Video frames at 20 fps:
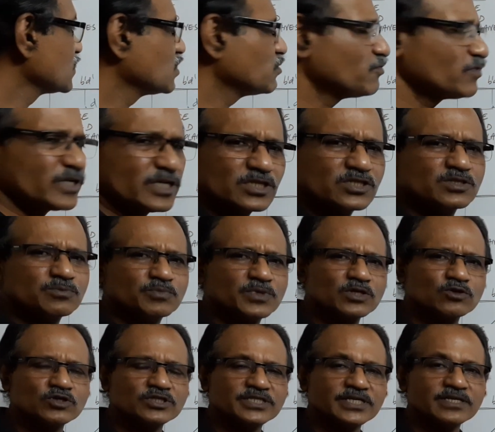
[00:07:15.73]
Very simple
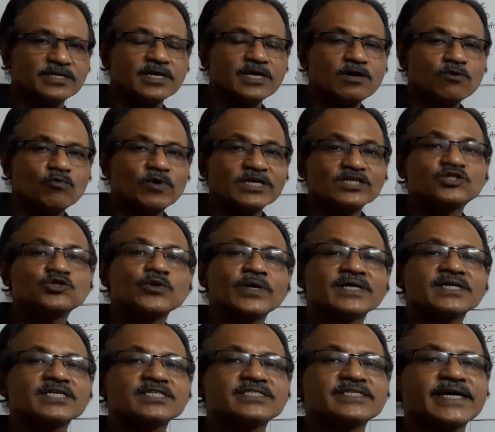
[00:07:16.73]
question. Once you
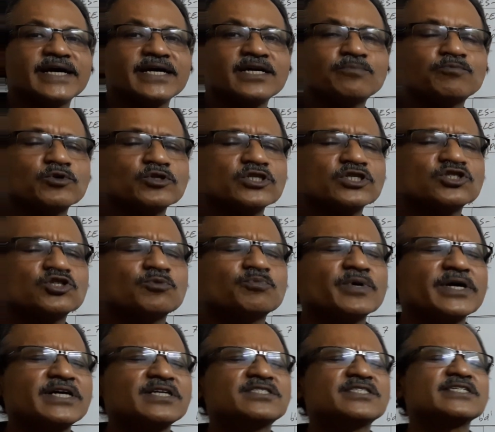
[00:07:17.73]
understand, projection of
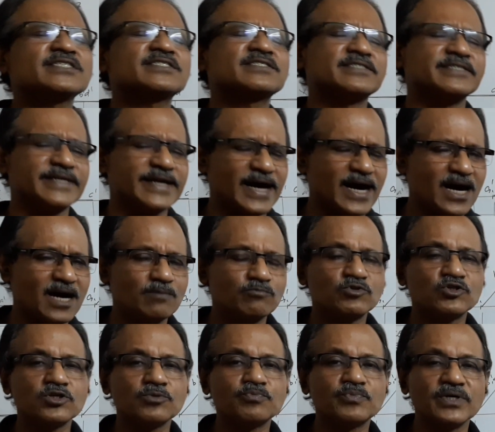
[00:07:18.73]
planes is damn
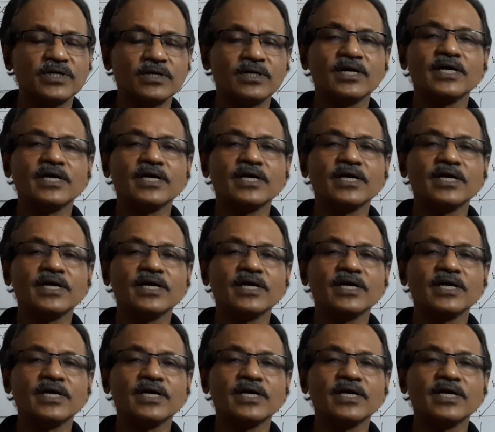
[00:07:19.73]
simple.